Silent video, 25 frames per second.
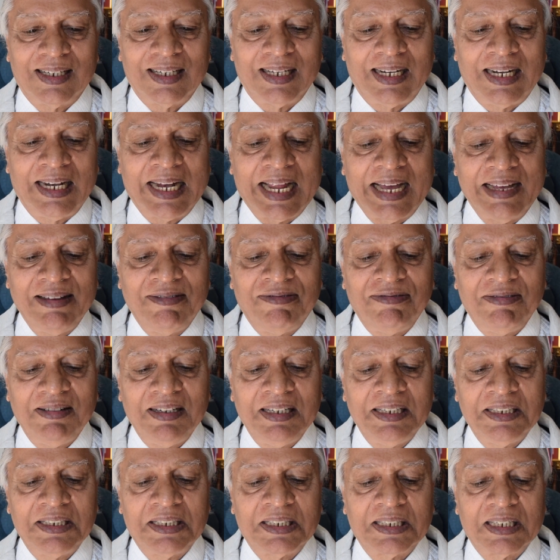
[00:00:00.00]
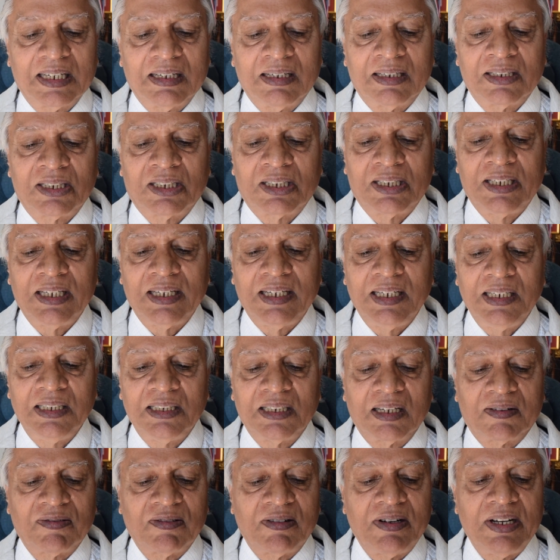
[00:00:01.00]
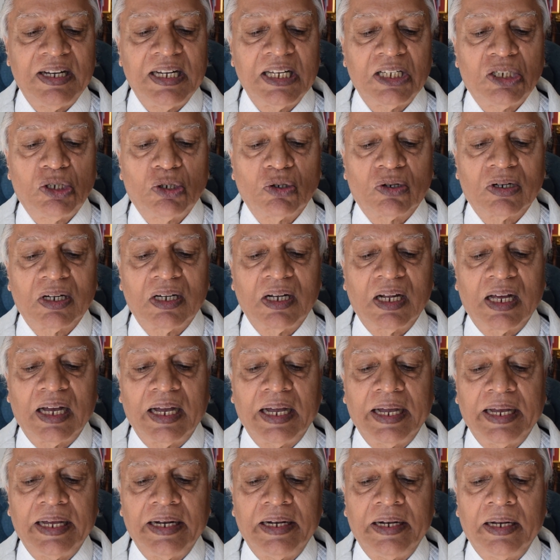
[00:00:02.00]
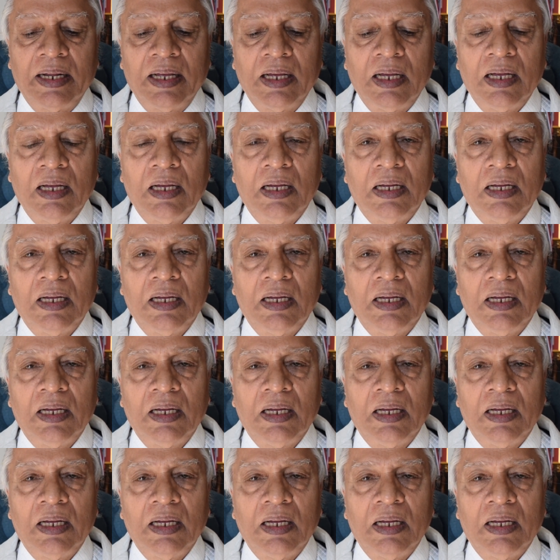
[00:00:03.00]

Life is a series of natural and